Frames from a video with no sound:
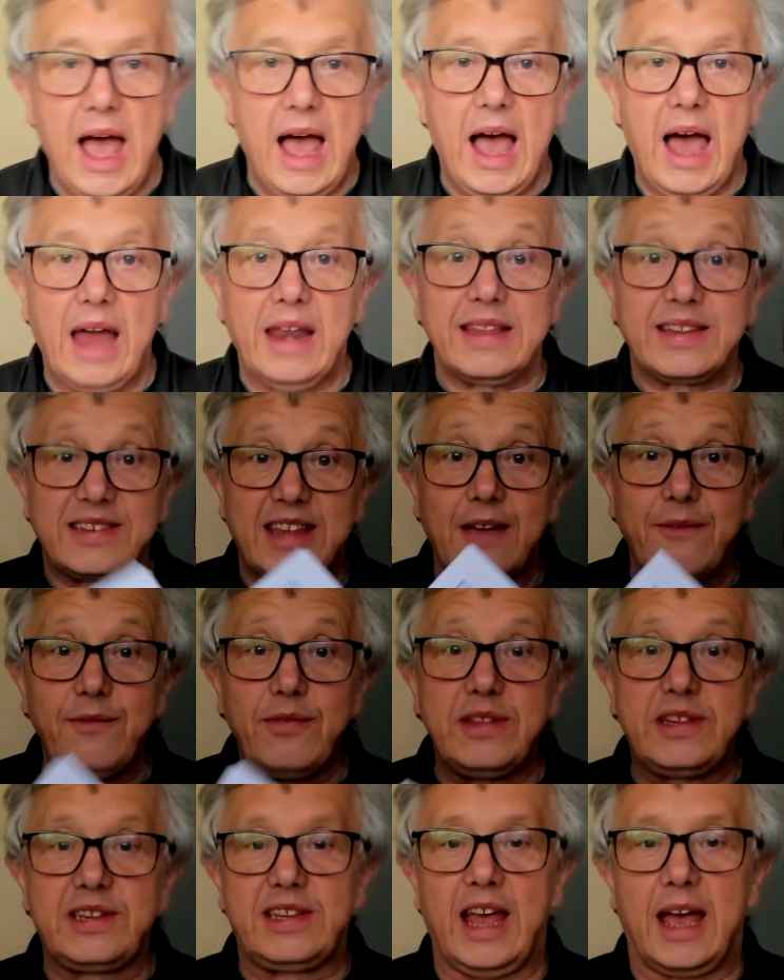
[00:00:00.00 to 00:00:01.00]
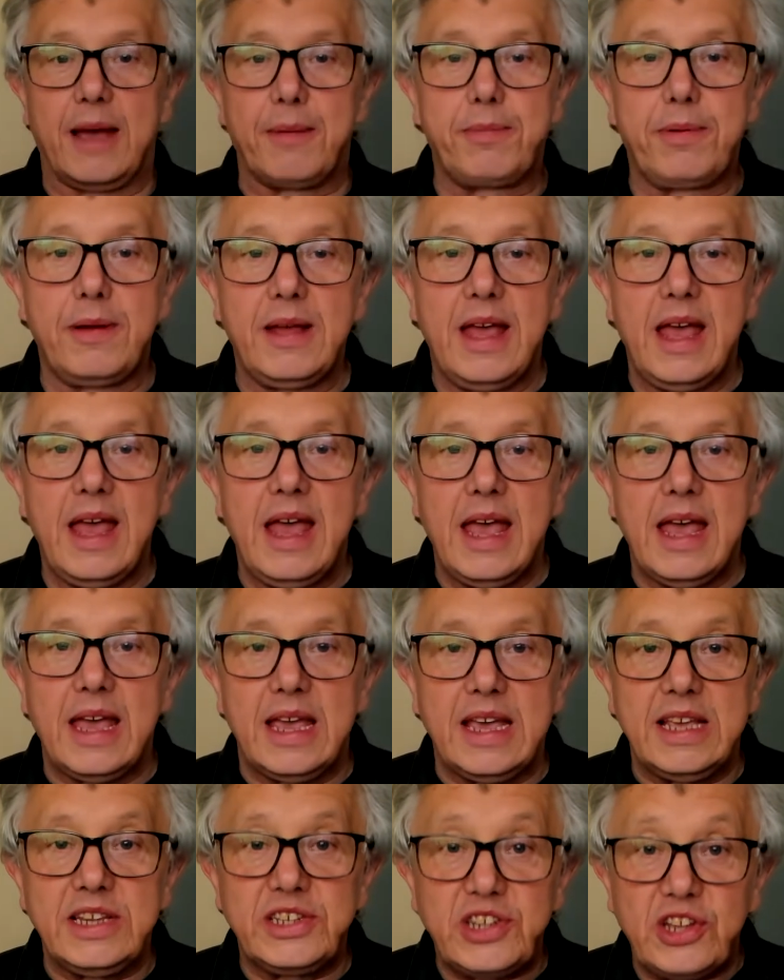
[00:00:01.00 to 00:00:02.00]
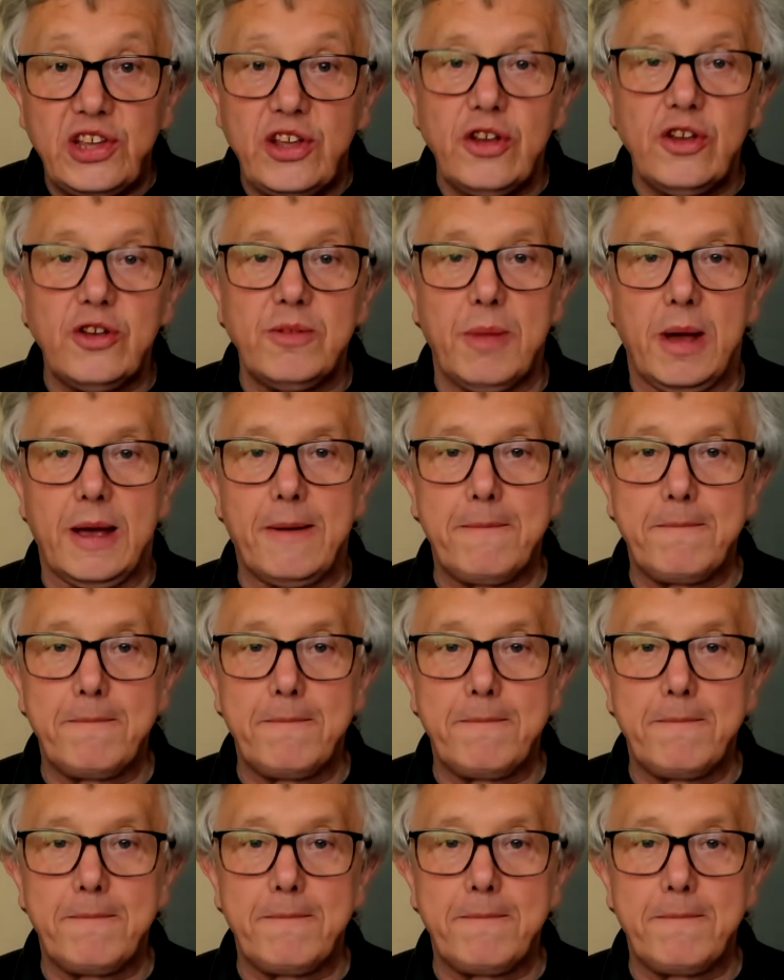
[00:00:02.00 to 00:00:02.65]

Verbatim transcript: And the seventh step is humour.